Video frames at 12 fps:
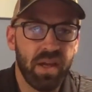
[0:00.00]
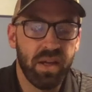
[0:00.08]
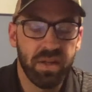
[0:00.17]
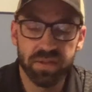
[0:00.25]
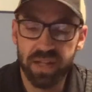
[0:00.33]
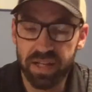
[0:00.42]

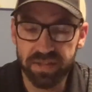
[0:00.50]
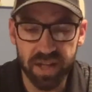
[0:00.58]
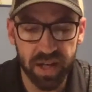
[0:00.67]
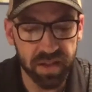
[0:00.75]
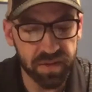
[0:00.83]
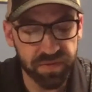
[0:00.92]
So guys,
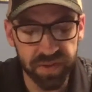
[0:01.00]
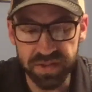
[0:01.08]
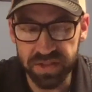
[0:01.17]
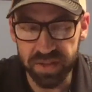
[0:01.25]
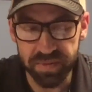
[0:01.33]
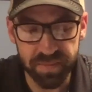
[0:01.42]
godly
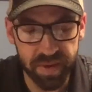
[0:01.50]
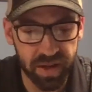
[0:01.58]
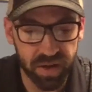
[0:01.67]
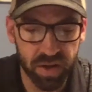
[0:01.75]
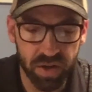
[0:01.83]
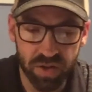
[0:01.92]
friendships, man,
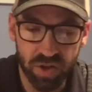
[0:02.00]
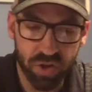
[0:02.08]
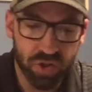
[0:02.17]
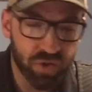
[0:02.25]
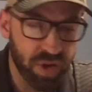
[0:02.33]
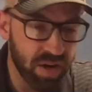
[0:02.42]
are
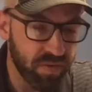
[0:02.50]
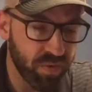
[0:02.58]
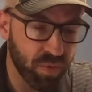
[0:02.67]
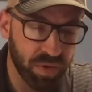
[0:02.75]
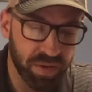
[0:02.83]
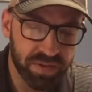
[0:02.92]
great
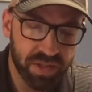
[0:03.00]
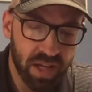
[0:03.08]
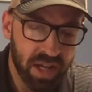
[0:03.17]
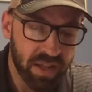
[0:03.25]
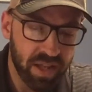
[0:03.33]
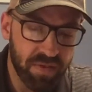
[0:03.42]
for us.
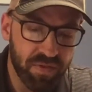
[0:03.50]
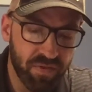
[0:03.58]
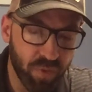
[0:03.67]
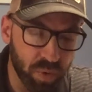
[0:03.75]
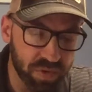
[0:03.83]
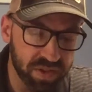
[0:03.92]
They
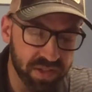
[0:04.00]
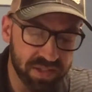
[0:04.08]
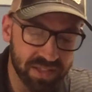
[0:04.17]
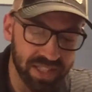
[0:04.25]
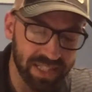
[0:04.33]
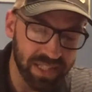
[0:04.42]
force us
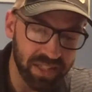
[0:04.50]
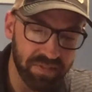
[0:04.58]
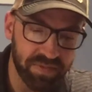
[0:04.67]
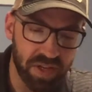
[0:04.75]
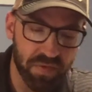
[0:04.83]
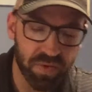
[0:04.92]
to
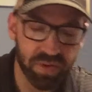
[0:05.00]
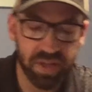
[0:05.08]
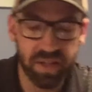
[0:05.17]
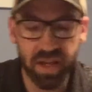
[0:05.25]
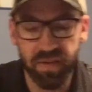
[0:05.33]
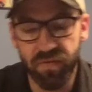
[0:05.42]
live differently.
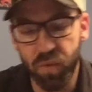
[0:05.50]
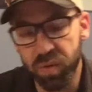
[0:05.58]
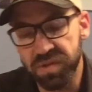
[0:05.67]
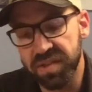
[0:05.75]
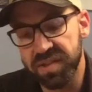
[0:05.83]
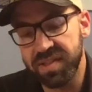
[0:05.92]
They
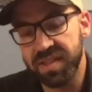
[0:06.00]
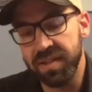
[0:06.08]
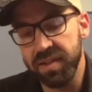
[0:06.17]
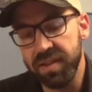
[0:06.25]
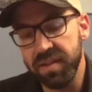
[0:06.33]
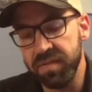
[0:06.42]
force us to
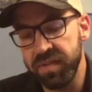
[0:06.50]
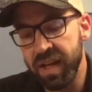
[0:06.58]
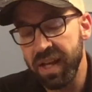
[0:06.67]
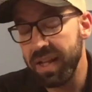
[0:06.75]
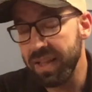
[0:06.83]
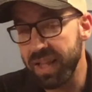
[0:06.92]
live
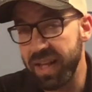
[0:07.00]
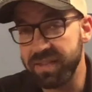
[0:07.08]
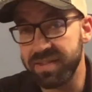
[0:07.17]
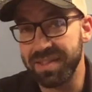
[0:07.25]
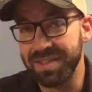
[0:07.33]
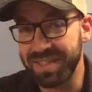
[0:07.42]

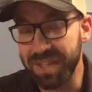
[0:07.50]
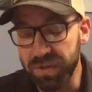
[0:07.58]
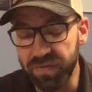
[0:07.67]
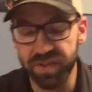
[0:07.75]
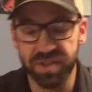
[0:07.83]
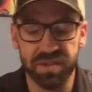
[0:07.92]
less
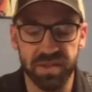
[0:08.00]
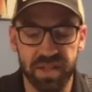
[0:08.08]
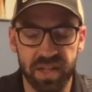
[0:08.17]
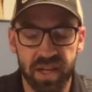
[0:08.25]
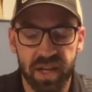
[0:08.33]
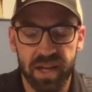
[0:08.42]

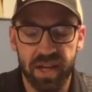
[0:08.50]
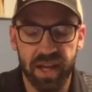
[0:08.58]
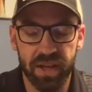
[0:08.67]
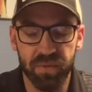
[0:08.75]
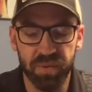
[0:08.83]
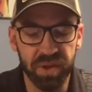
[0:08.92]
selfishly
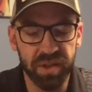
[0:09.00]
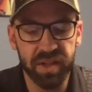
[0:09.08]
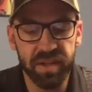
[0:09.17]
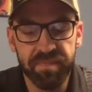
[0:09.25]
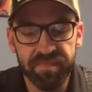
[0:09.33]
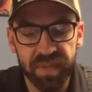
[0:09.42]
and
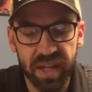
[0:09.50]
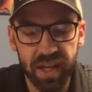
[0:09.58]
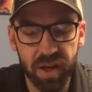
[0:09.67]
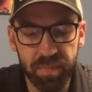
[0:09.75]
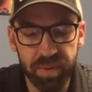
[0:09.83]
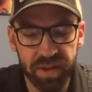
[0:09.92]
really
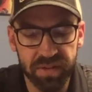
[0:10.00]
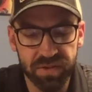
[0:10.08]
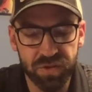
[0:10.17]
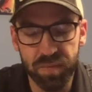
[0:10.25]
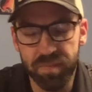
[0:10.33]
help us to